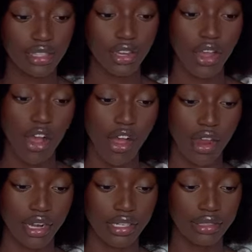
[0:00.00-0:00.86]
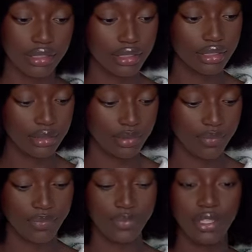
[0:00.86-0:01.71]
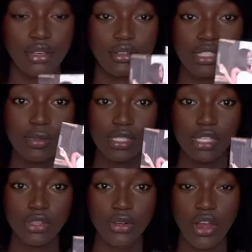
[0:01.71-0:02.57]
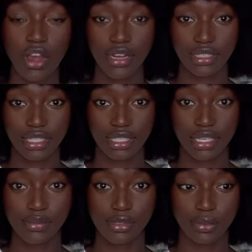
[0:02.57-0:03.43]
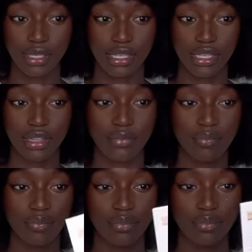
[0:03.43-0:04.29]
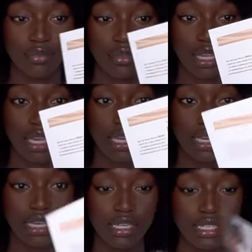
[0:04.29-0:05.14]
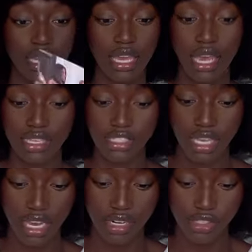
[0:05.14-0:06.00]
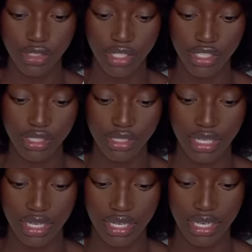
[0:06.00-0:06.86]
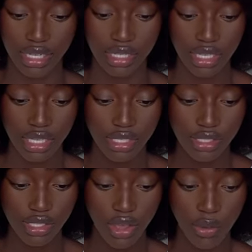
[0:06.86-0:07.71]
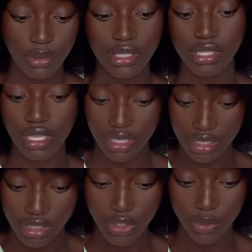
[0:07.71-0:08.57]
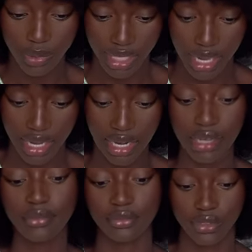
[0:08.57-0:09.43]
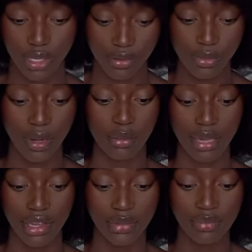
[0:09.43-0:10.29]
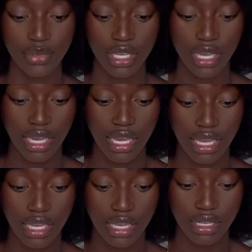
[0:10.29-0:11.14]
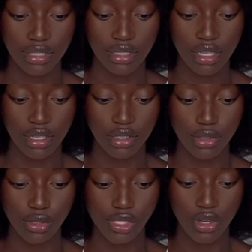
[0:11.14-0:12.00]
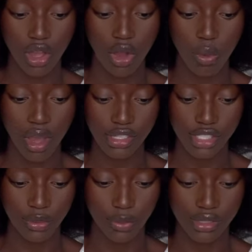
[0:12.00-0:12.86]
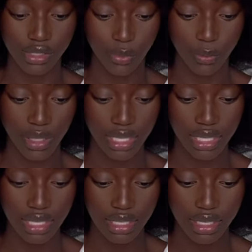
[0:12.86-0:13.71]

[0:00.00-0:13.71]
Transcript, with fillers: the card, you know, this is a little card that it comes with and it has care instructions here. So this is human hair, which I was right about, and you should co-wash it once a week,